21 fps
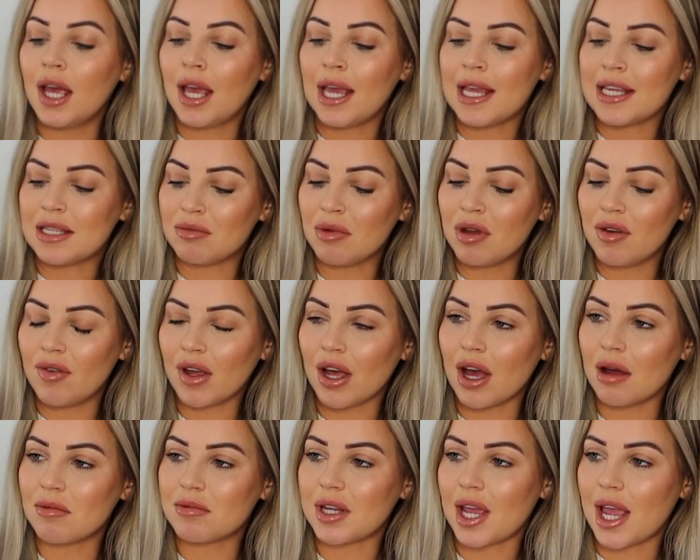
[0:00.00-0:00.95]
He's moving
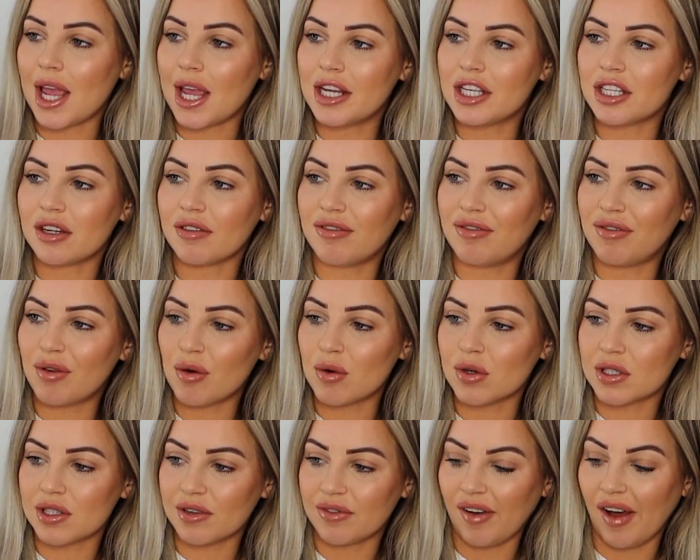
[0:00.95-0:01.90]
up to age
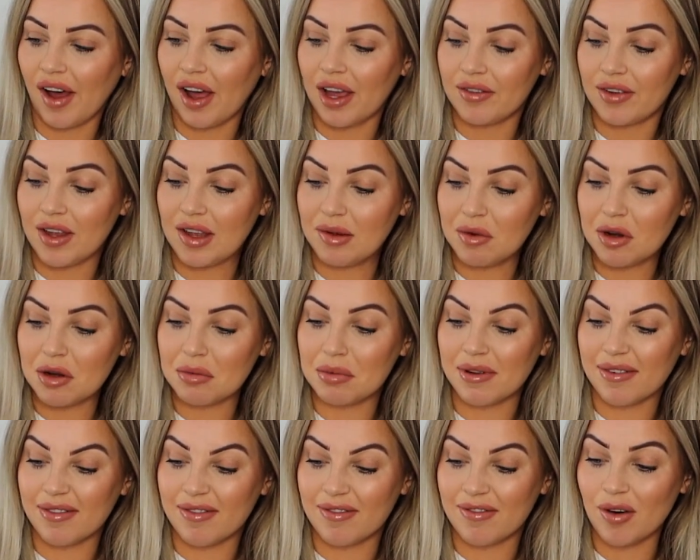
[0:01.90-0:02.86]
4 to 5. He will
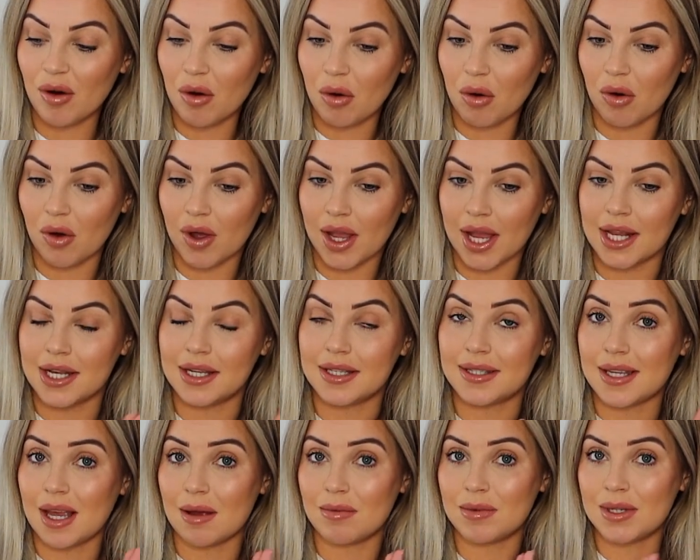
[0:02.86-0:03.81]
be 4 in
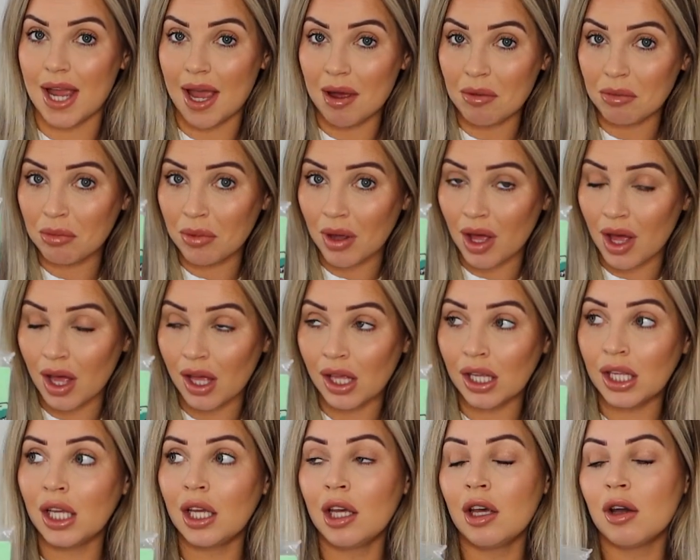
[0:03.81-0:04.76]

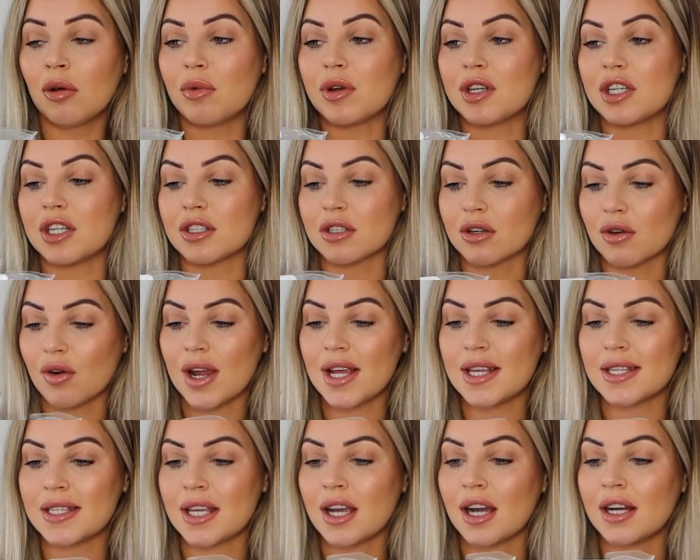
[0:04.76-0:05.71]
September, which is
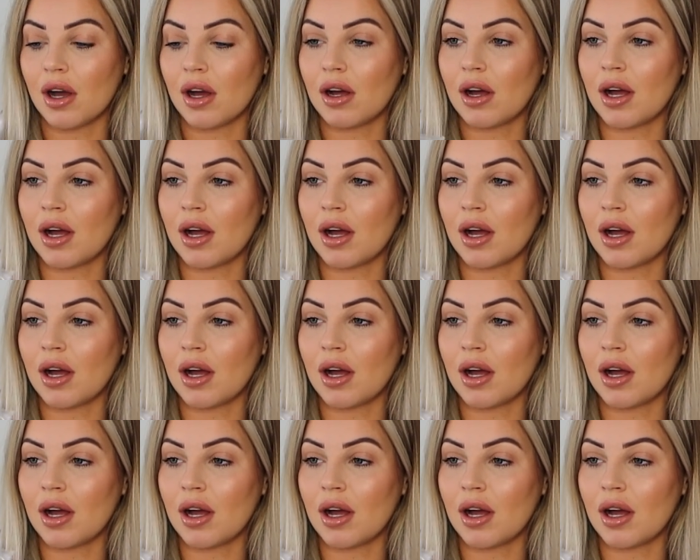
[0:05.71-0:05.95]
crazy.